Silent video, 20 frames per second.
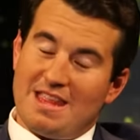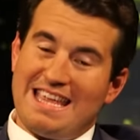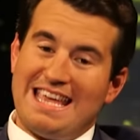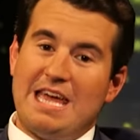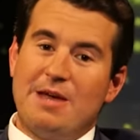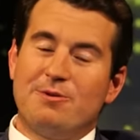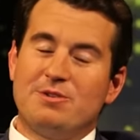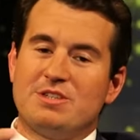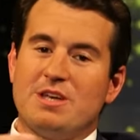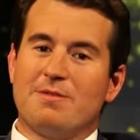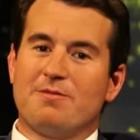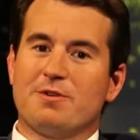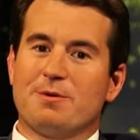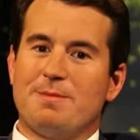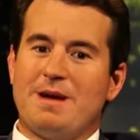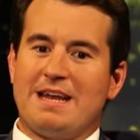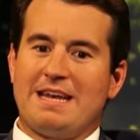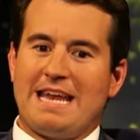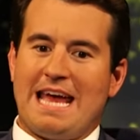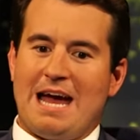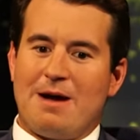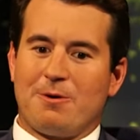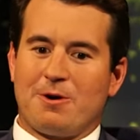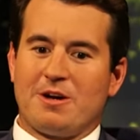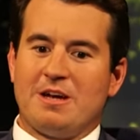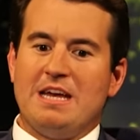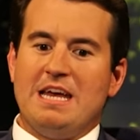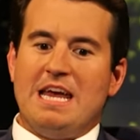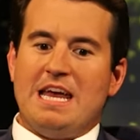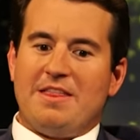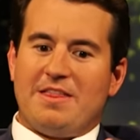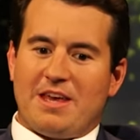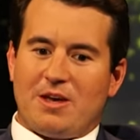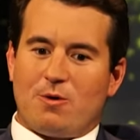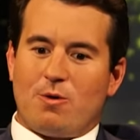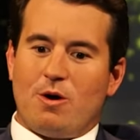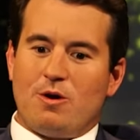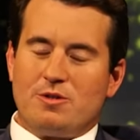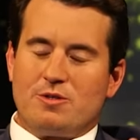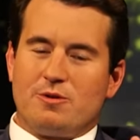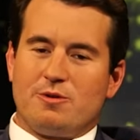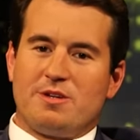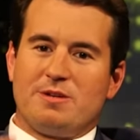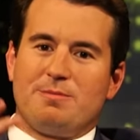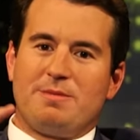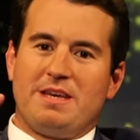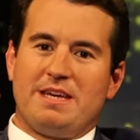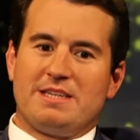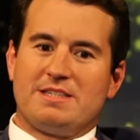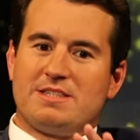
It was up for about an hour. They quote tweeted me.